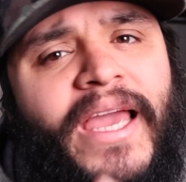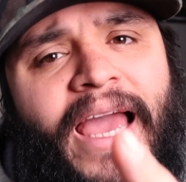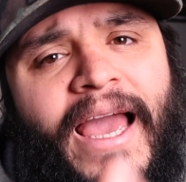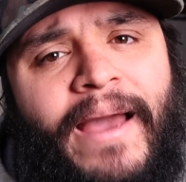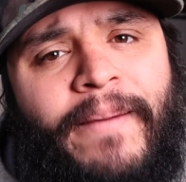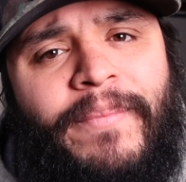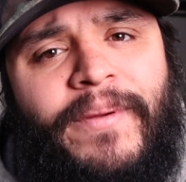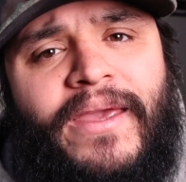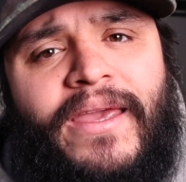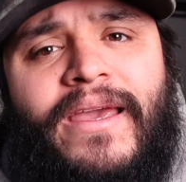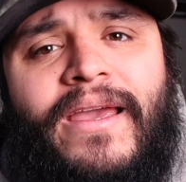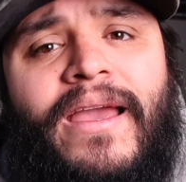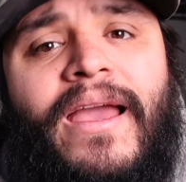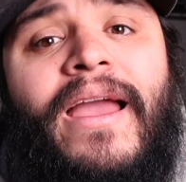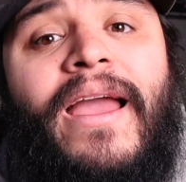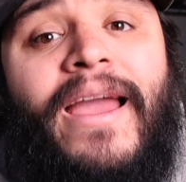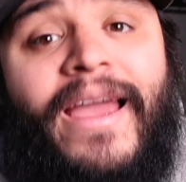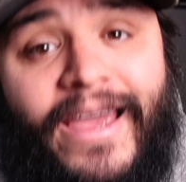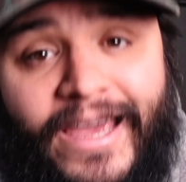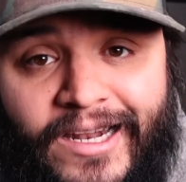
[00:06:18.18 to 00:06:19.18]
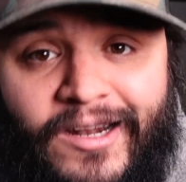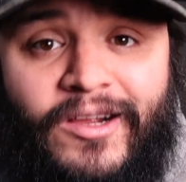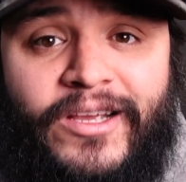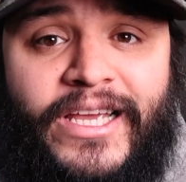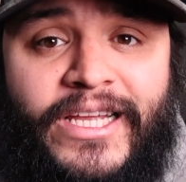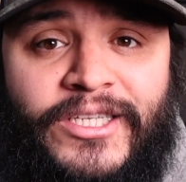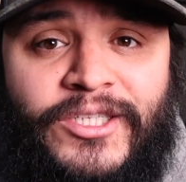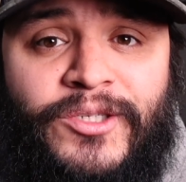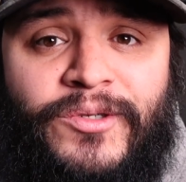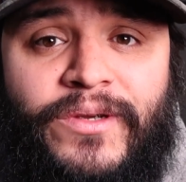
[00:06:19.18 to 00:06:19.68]
happy, and I'll
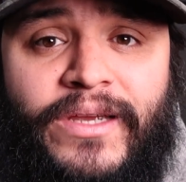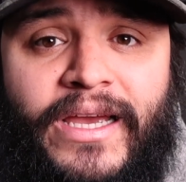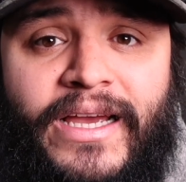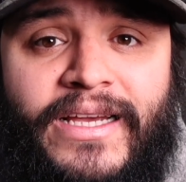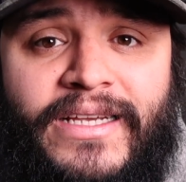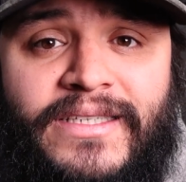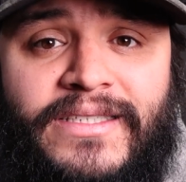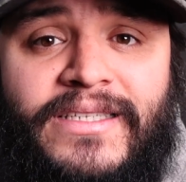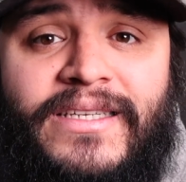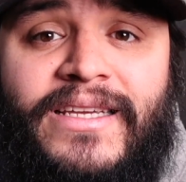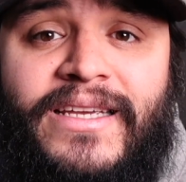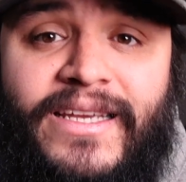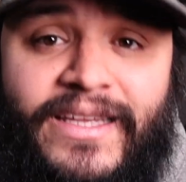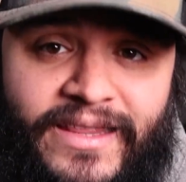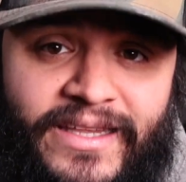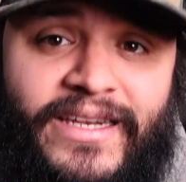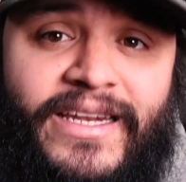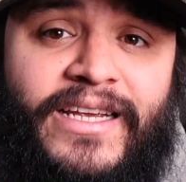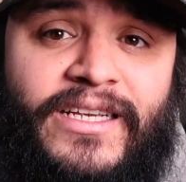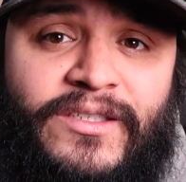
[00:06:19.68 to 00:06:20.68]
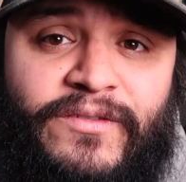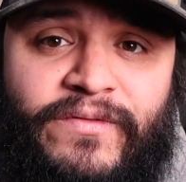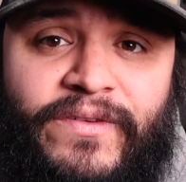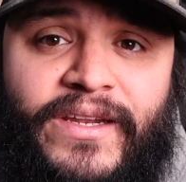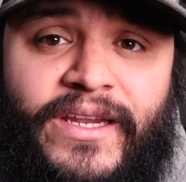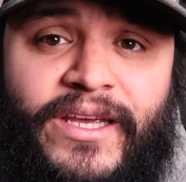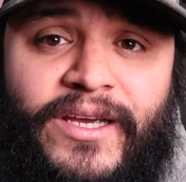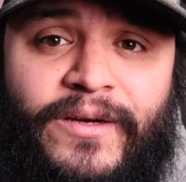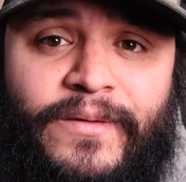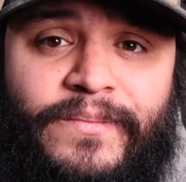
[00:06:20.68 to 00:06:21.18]
catch you guys in the next
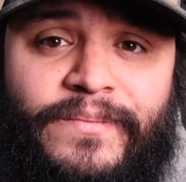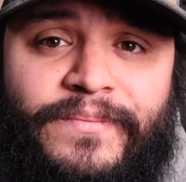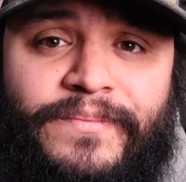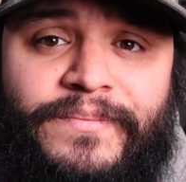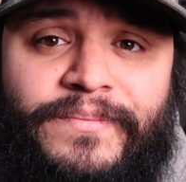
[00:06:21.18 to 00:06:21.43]
video.